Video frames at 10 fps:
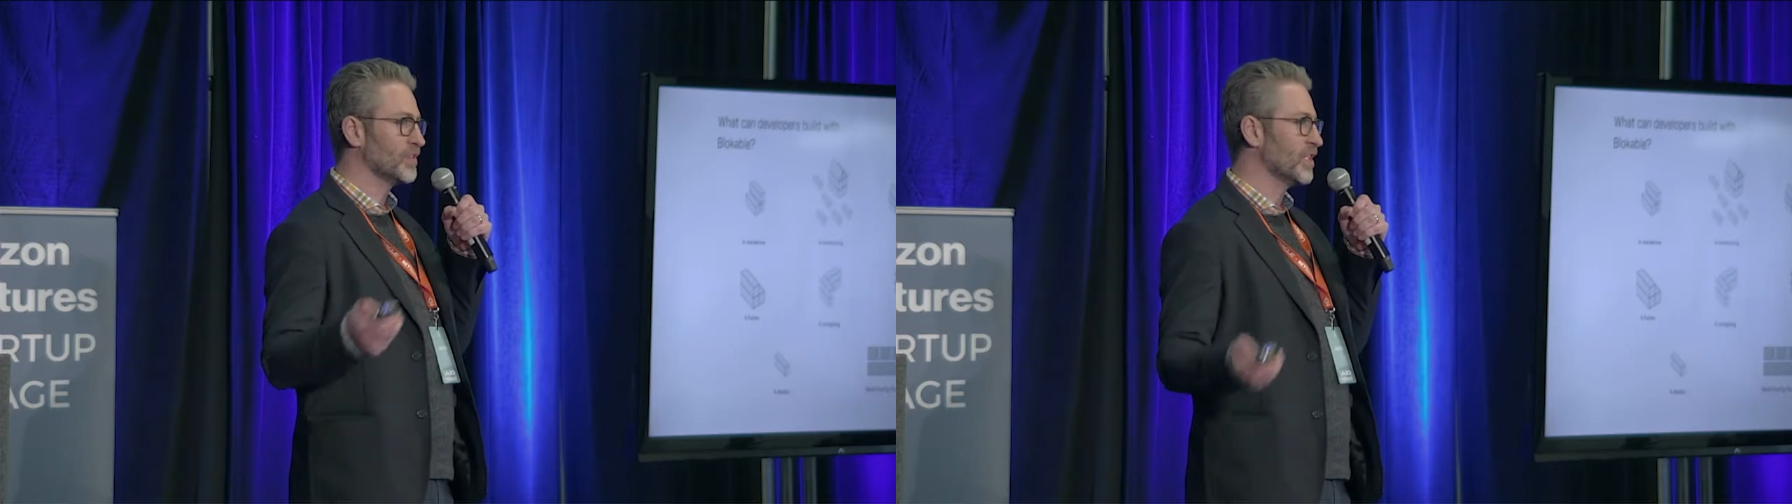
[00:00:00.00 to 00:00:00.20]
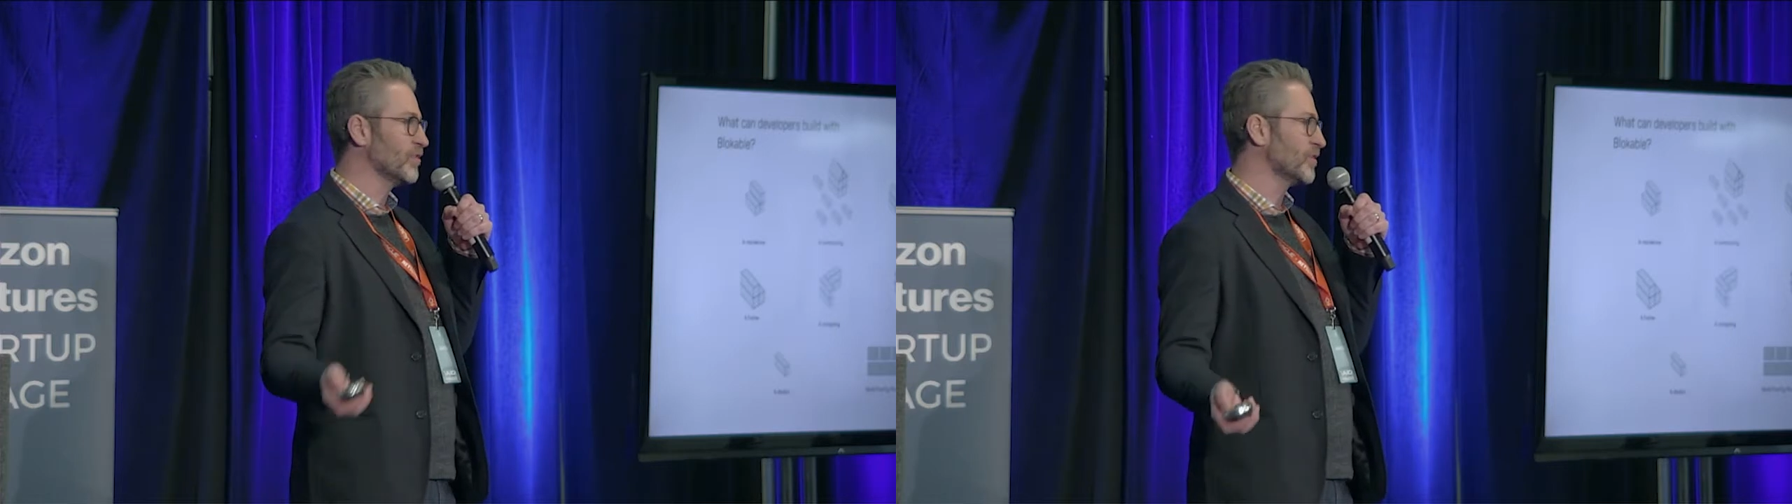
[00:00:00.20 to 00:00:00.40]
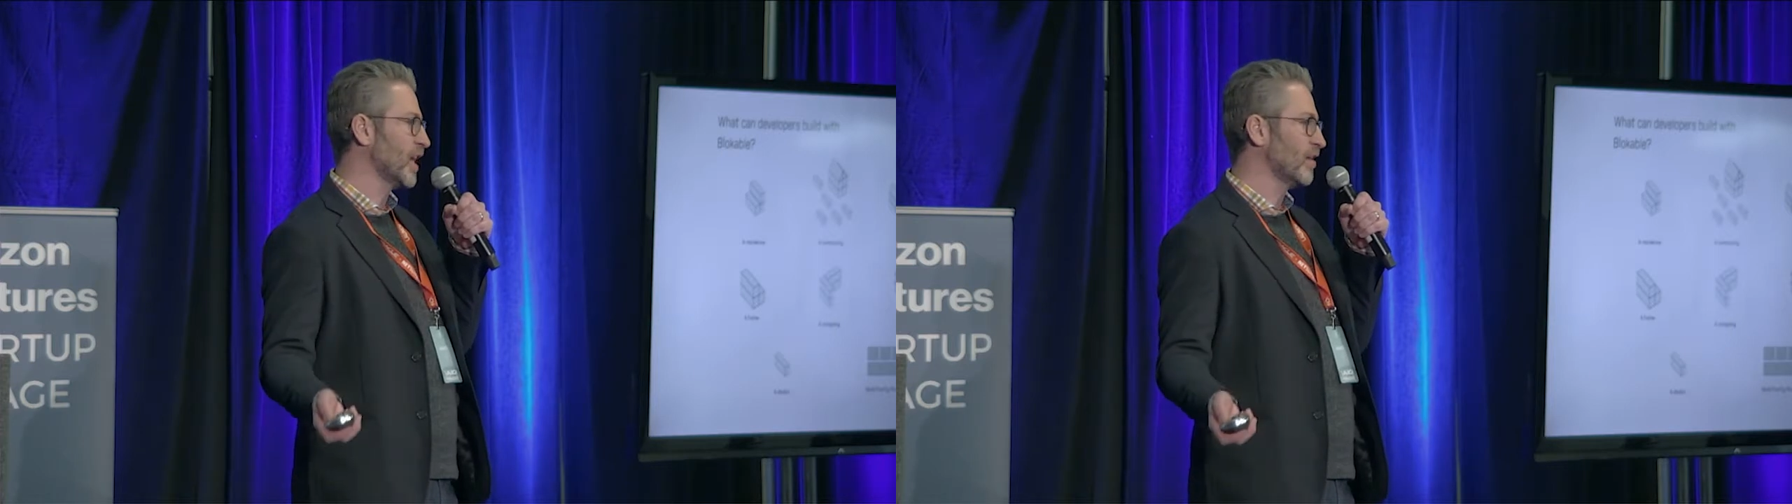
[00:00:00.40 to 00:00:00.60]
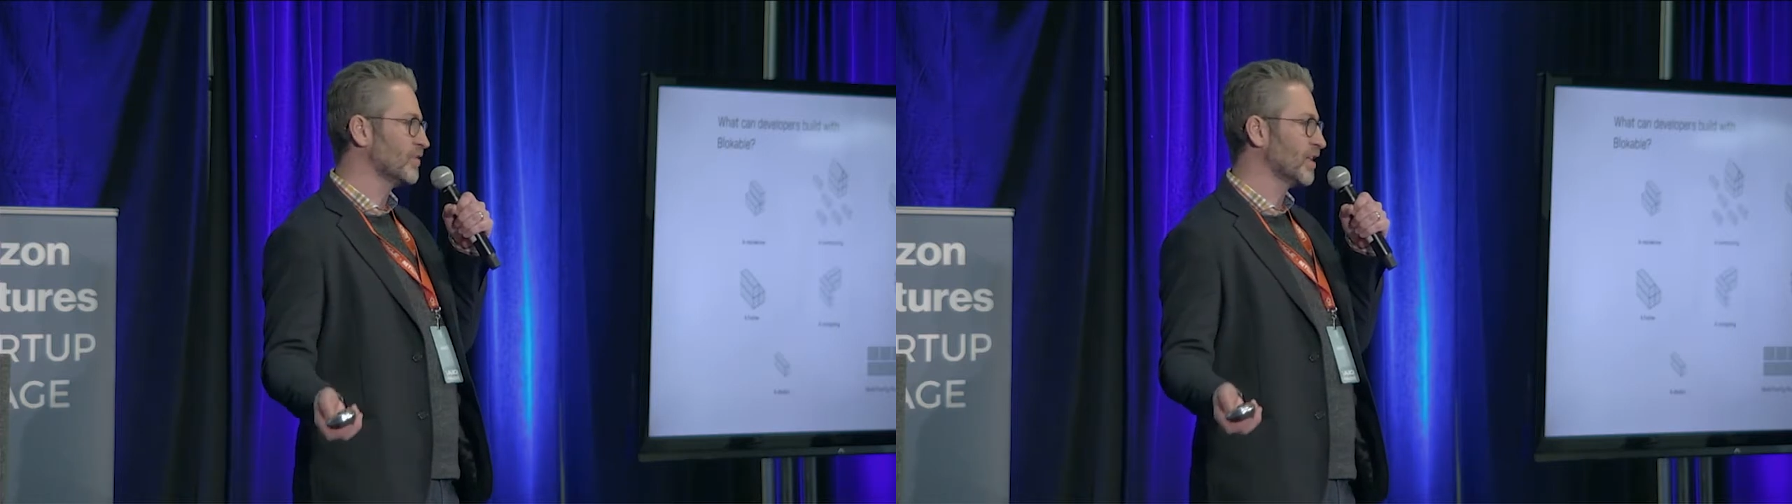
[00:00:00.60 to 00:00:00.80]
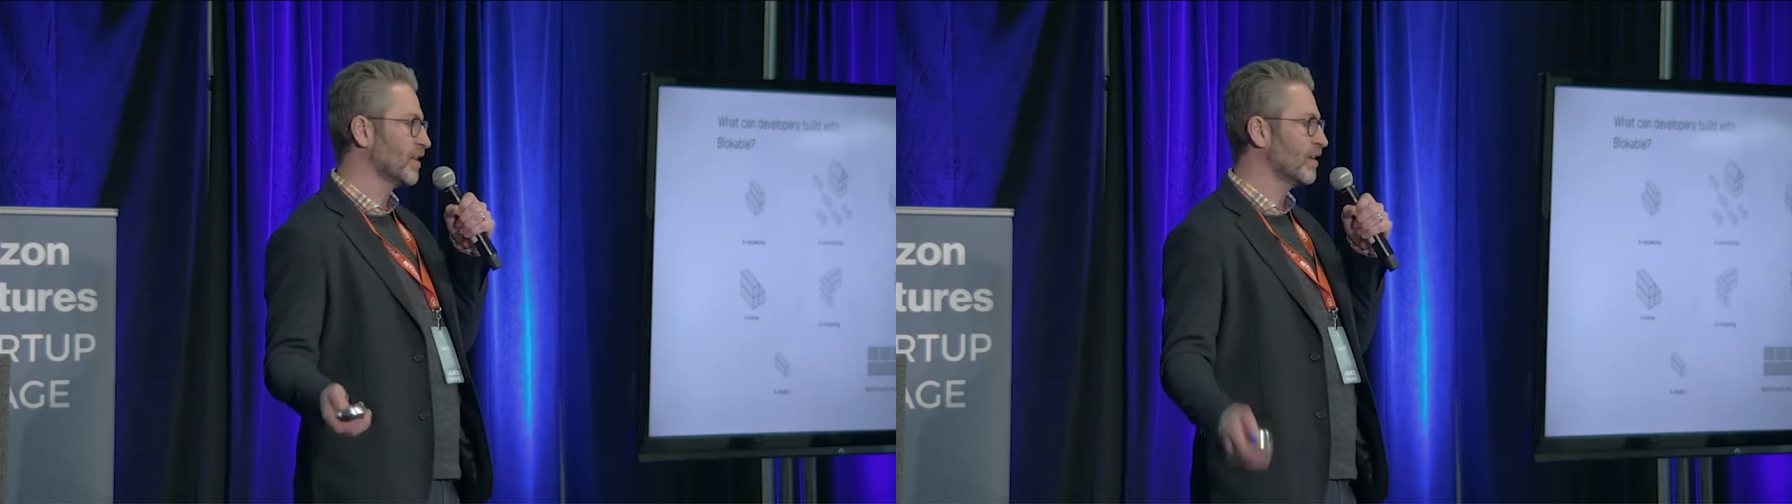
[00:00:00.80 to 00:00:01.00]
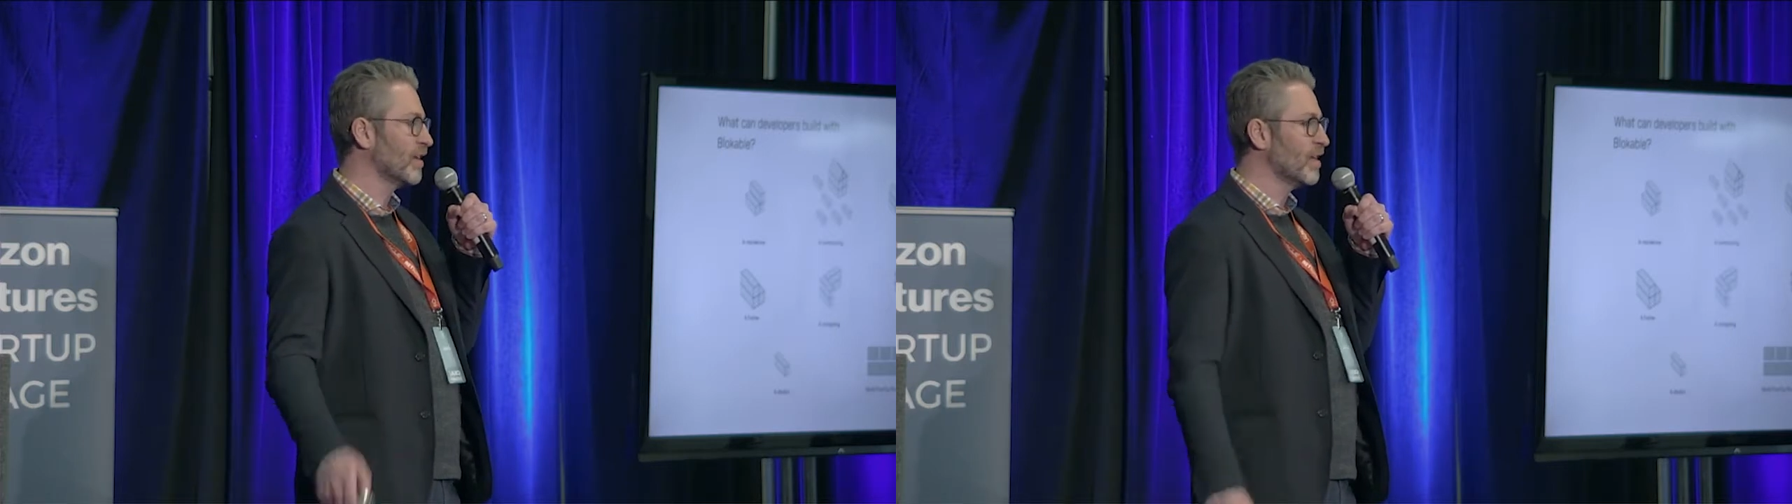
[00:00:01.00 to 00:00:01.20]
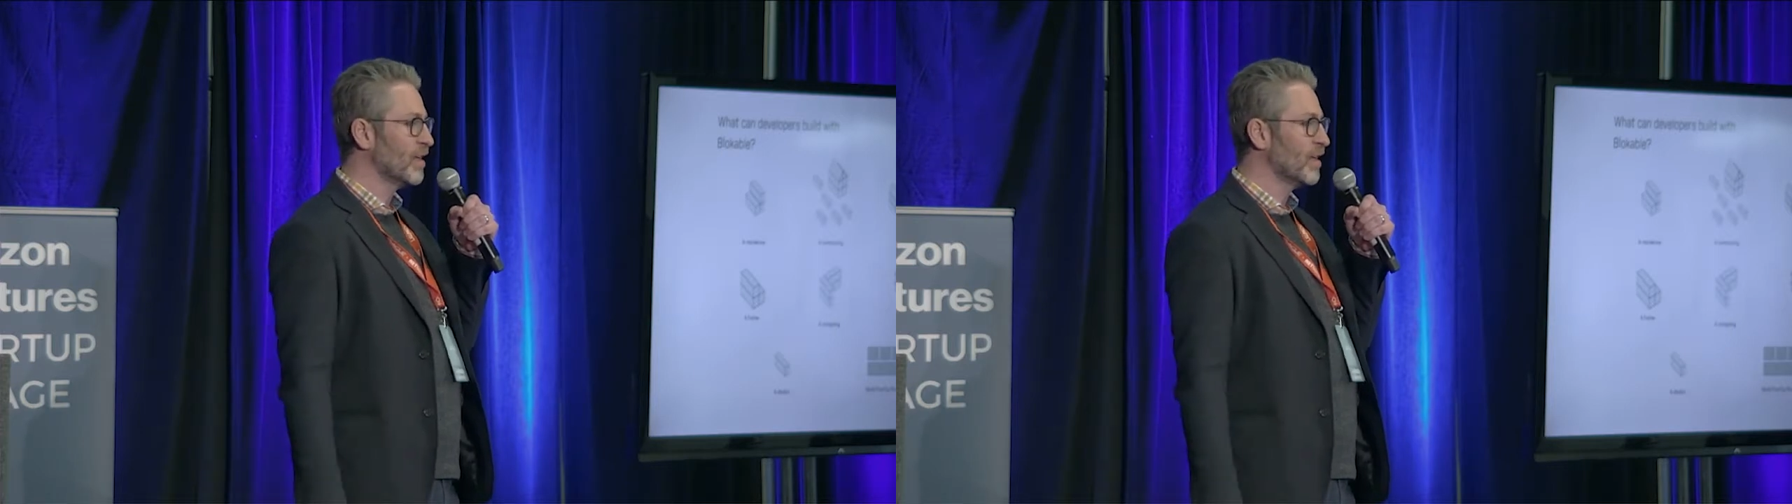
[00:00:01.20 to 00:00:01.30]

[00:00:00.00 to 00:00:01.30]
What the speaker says: seniors housing,